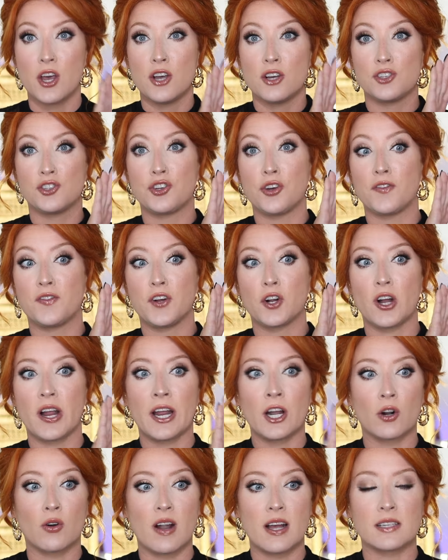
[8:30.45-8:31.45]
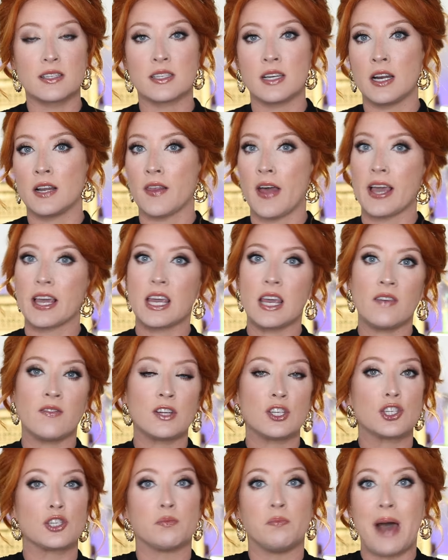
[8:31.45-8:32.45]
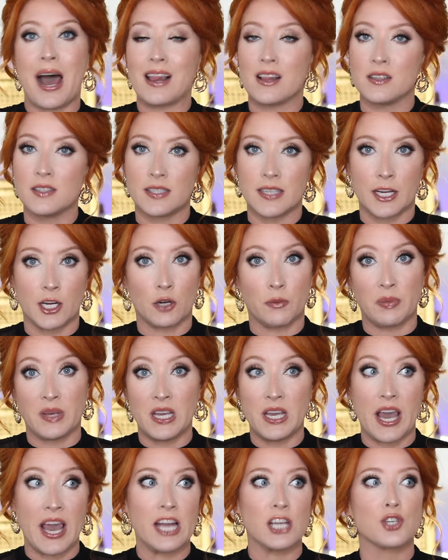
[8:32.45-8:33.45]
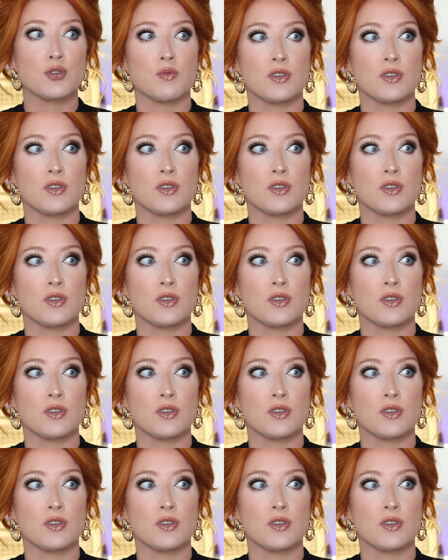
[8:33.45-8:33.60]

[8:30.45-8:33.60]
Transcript: So if you're interested in like even just balancing your pH,